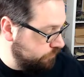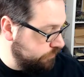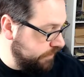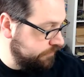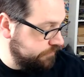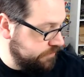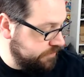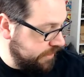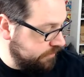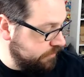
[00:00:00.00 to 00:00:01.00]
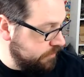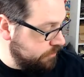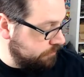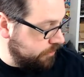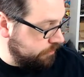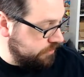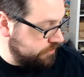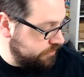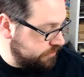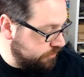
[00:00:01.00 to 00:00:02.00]
ready for sale. But I
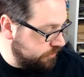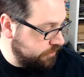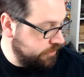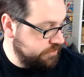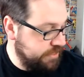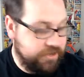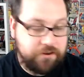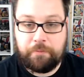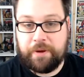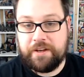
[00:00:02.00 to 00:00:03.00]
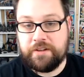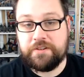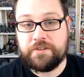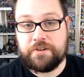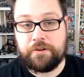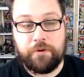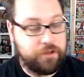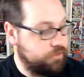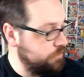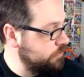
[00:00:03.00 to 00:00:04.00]
wanted to show you guys, get your opinions on
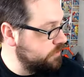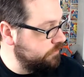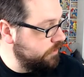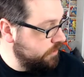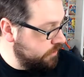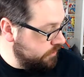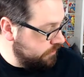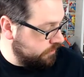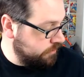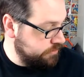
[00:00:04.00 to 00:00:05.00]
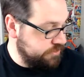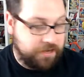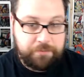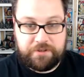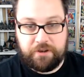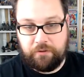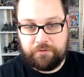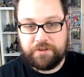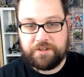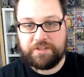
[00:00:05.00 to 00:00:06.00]
what you thought of it. The concept
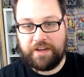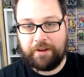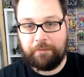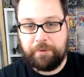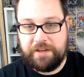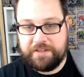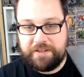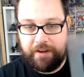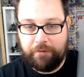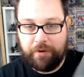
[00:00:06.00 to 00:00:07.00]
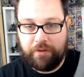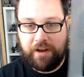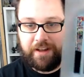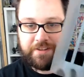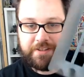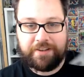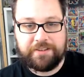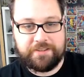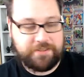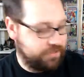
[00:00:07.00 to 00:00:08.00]
of this second piece here, whether it adds
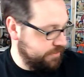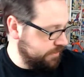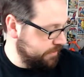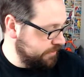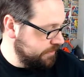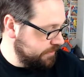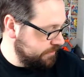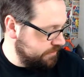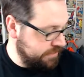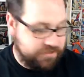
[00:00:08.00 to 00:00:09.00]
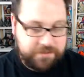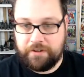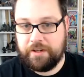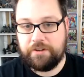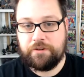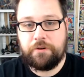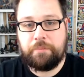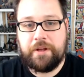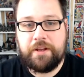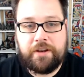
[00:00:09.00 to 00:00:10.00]
anything to the stencil in your
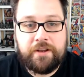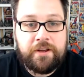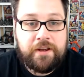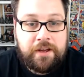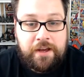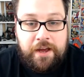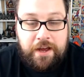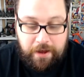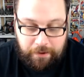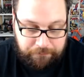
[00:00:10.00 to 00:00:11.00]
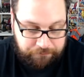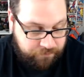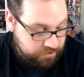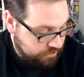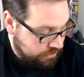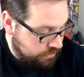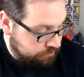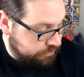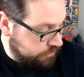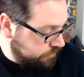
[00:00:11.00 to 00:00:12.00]
opinion.
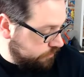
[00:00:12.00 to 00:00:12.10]
Because